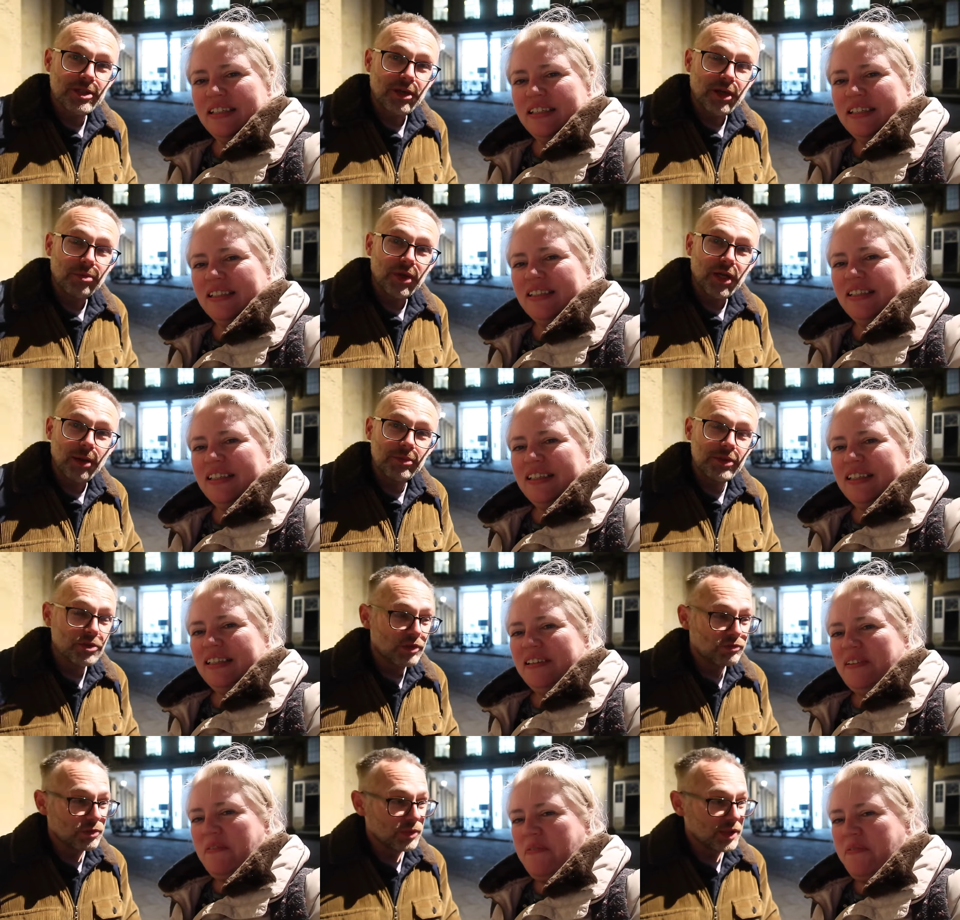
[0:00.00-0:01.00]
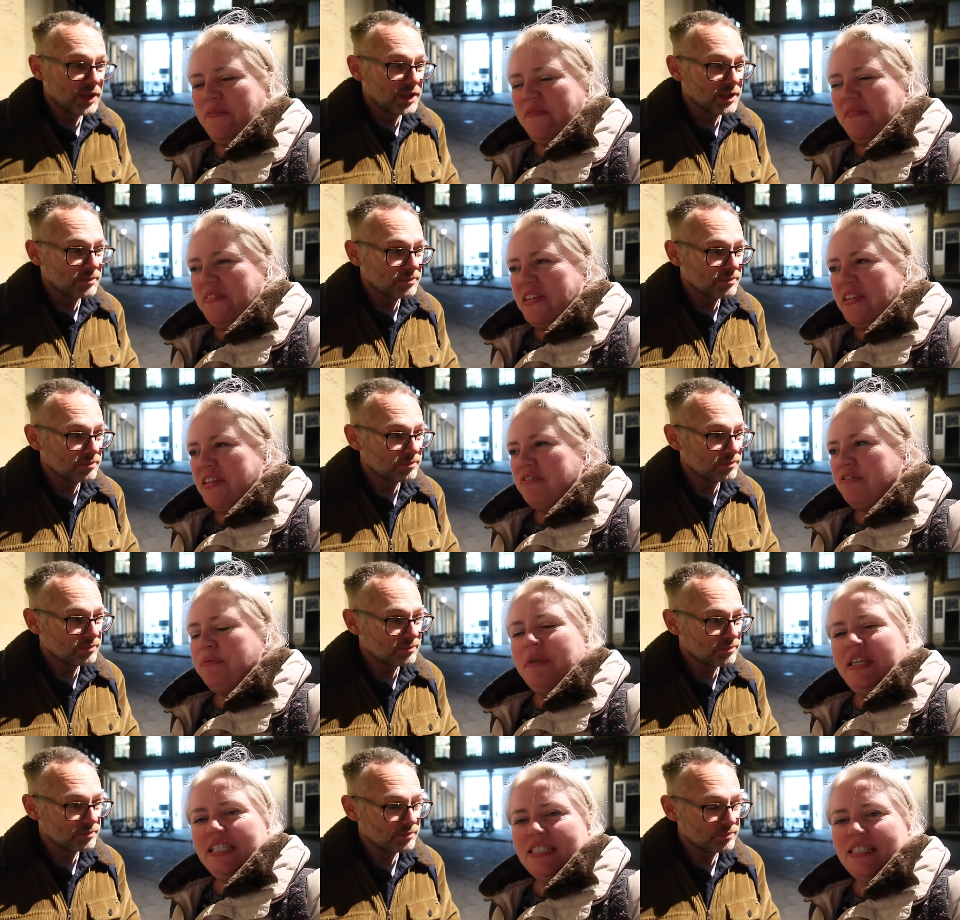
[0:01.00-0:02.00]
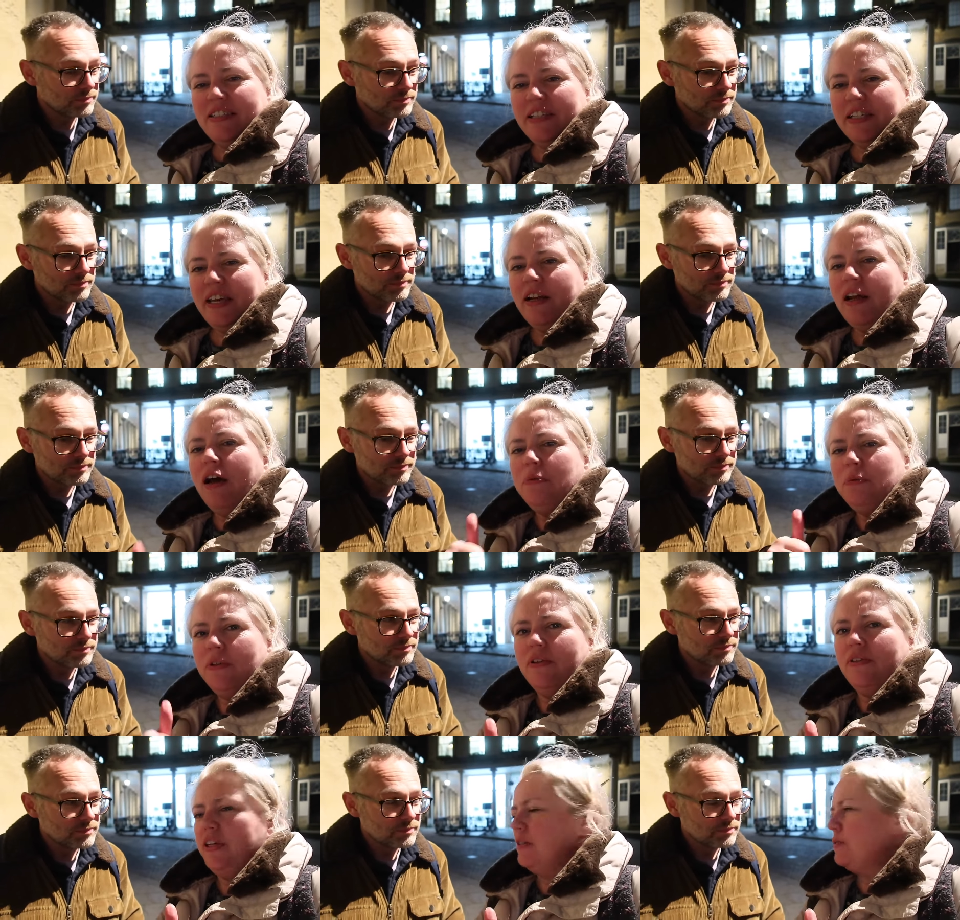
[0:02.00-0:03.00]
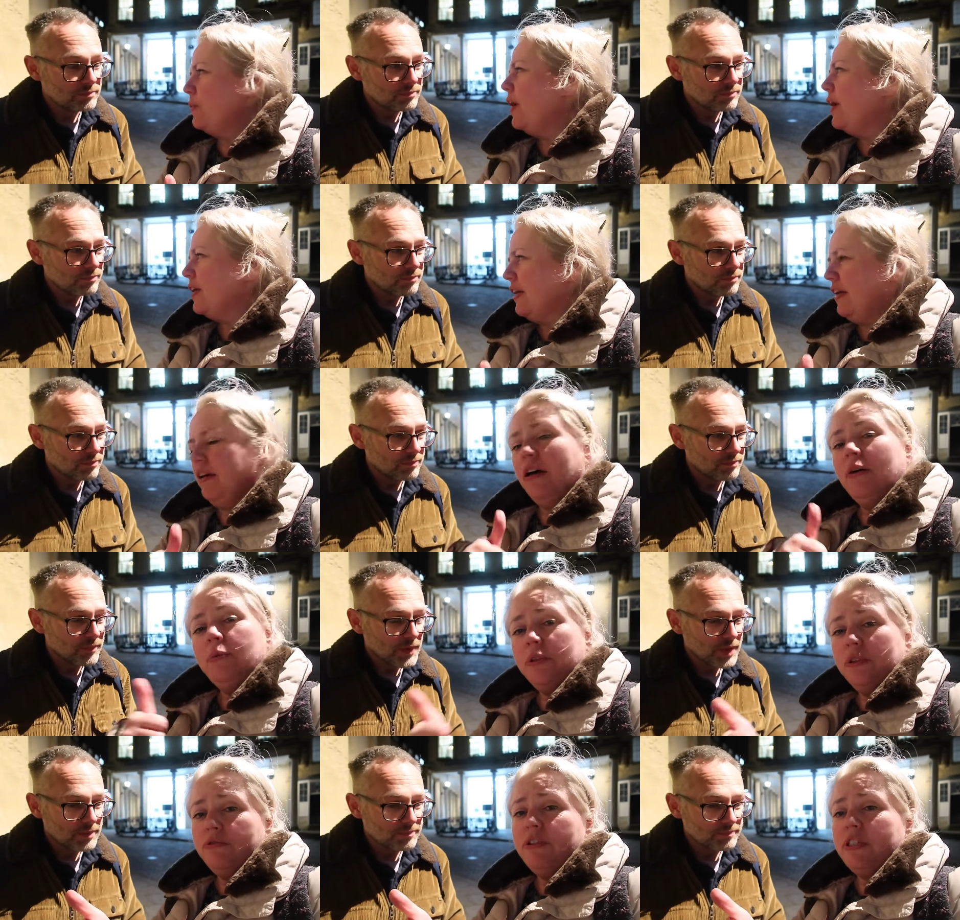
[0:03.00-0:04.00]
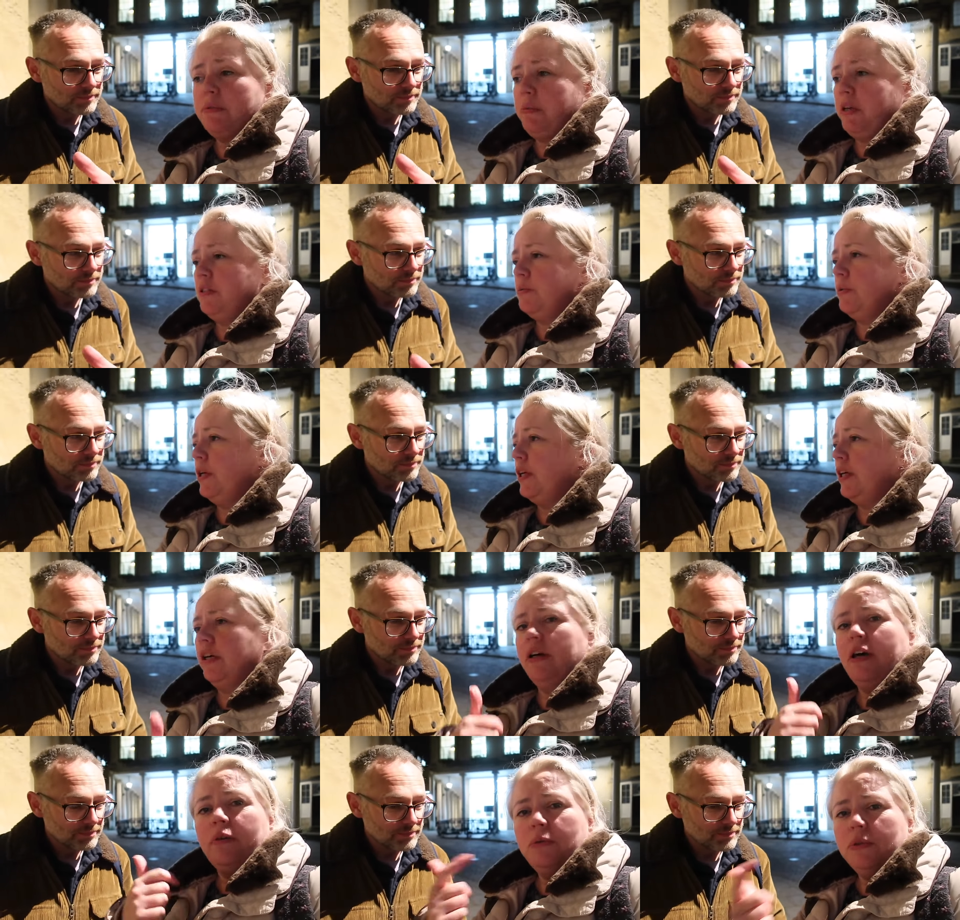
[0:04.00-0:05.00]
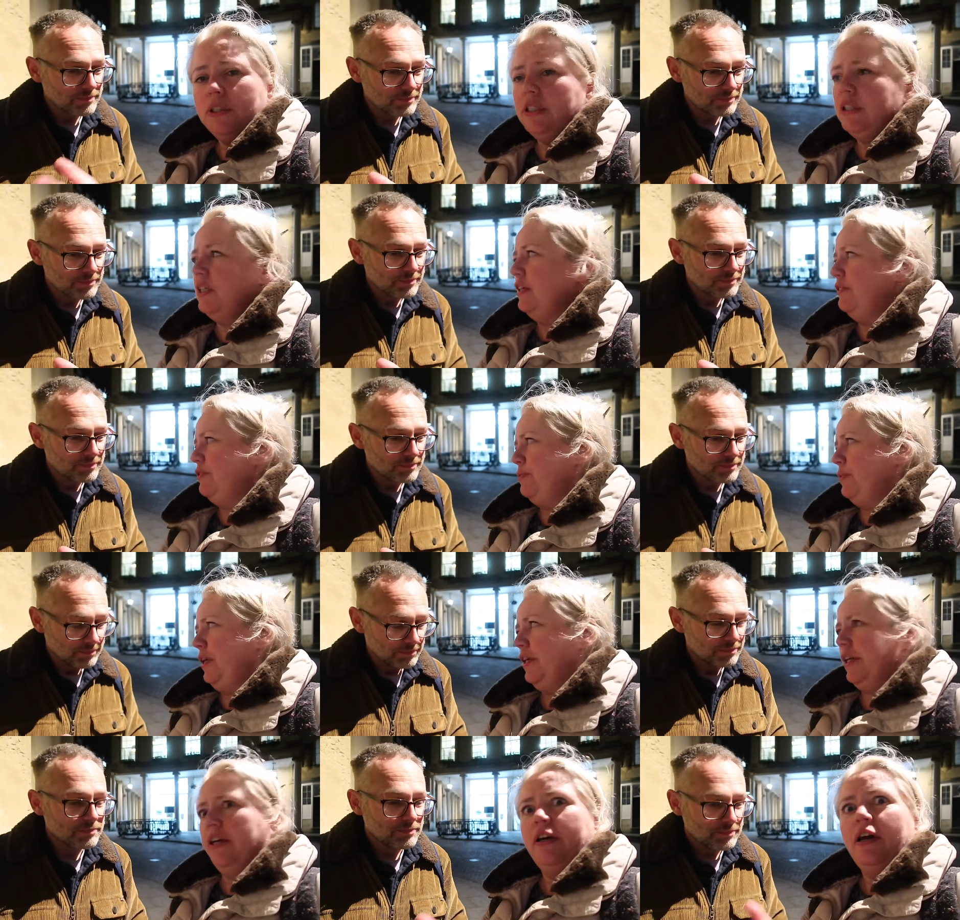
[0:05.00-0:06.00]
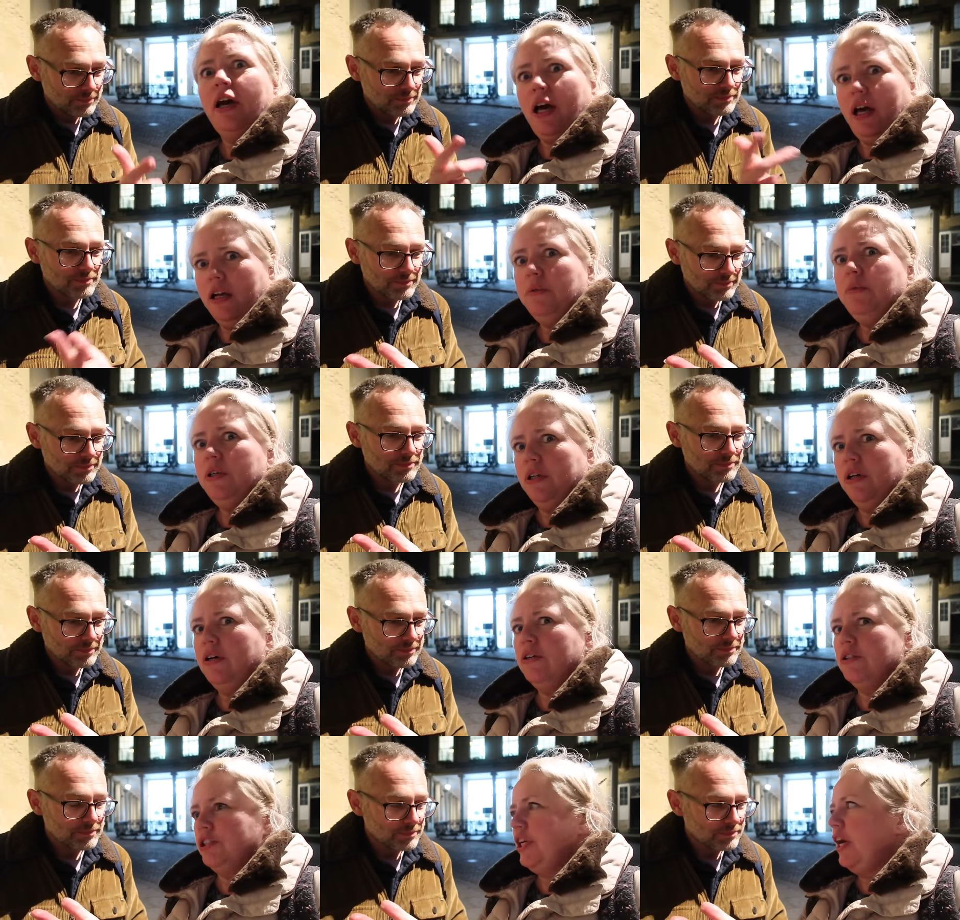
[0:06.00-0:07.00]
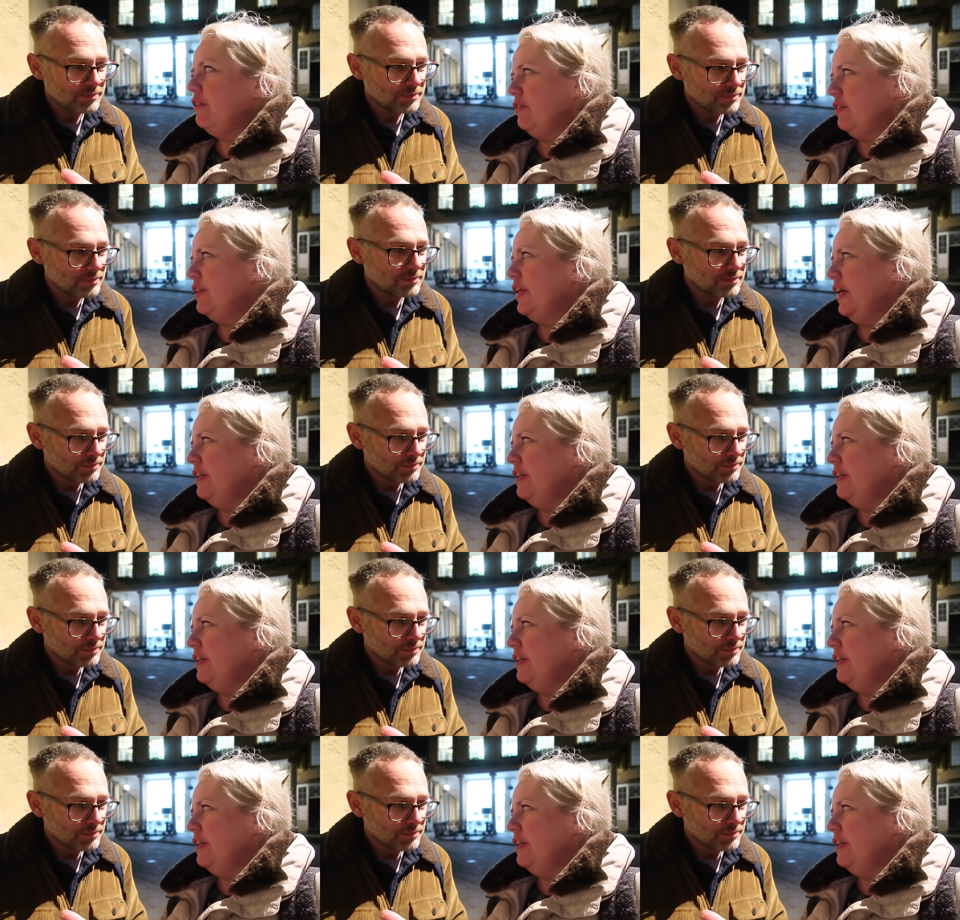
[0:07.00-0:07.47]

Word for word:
Speaker 1: something I would come and do every week.
Speaker 2: For me to do it again, I want things working. I want the wristbands working. I want the lift working. And I want a hot shower at the